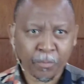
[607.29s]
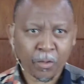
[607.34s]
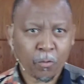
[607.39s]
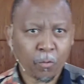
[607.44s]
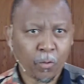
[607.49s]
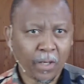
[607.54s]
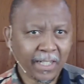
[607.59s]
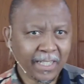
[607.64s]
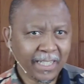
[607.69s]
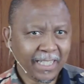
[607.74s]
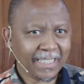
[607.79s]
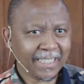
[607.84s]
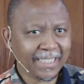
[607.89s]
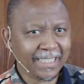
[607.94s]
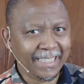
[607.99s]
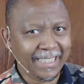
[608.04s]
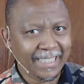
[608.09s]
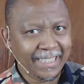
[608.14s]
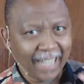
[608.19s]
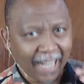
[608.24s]
What does
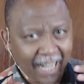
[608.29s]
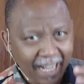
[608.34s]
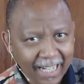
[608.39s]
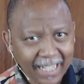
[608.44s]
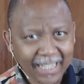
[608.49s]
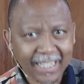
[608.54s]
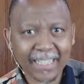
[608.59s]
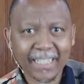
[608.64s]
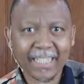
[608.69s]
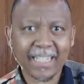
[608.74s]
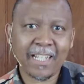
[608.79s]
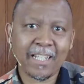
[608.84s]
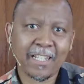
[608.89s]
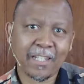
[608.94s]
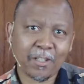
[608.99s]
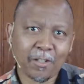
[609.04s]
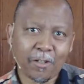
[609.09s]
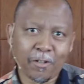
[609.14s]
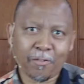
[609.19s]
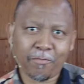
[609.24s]

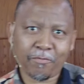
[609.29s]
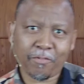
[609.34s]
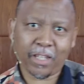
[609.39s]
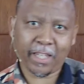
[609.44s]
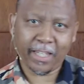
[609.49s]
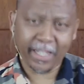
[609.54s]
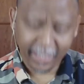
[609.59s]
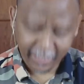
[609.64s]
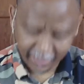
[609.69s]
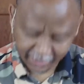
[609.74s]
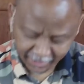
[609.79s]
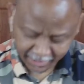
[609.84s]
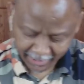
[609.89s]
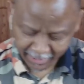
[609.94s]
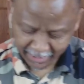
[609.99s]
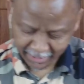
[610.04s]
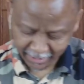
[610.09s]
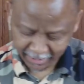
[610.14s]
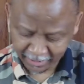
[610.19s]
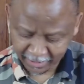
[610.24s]
dullness of
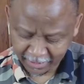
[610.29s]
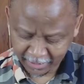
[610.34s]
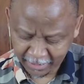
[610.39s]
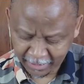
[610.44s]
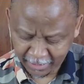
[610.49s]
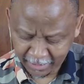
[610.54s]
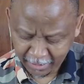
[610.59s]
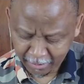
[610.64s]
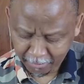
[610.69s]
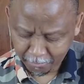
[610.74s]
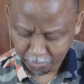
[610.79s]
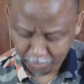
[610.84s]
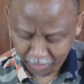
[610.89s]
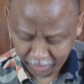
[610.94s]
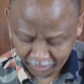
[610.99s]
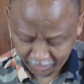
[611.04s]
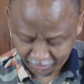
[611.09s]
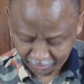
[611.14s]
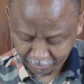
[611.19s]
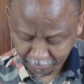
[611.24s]
hearing
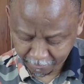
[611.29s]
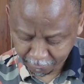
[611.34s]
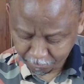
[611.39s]
mean?